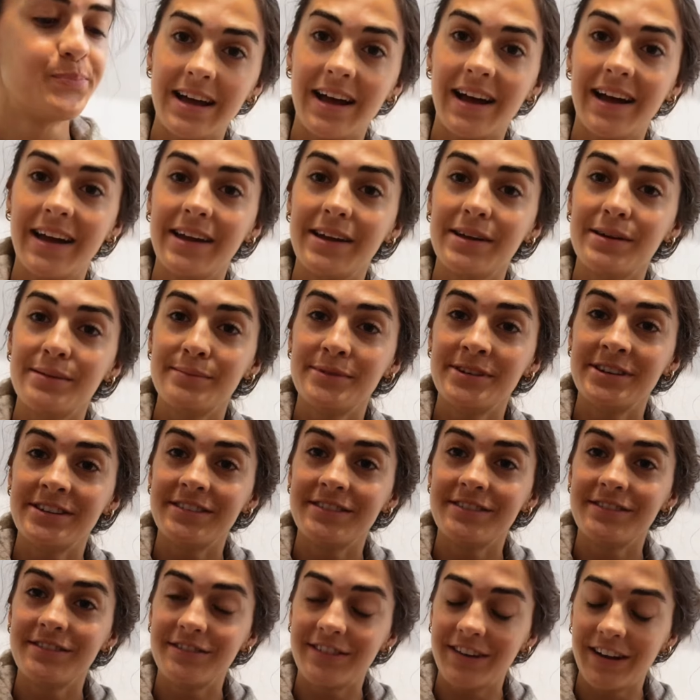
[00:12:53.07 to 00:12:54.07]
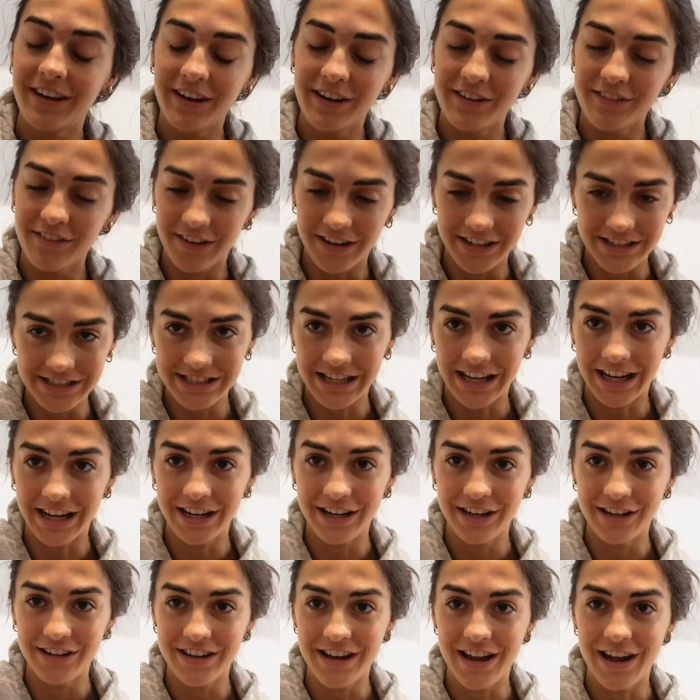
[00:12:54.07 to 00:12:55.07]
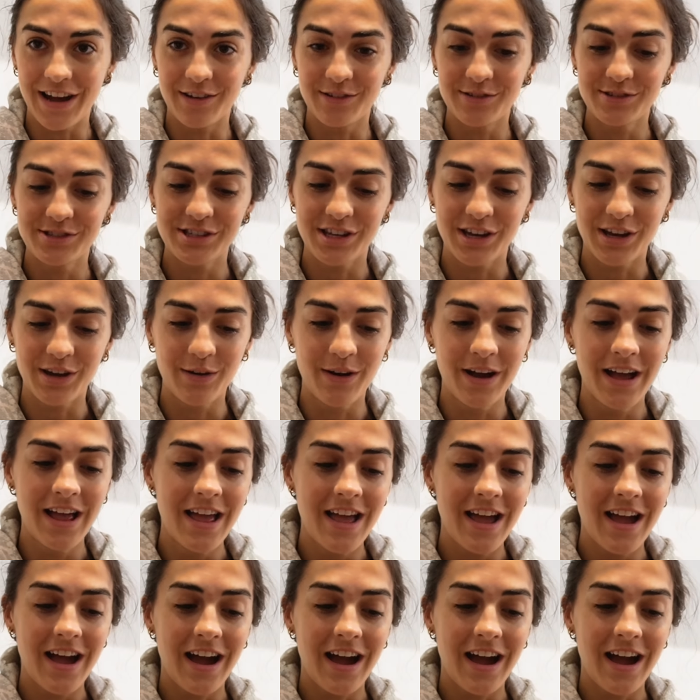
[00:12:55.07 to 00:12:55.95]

I am very, very tired now, so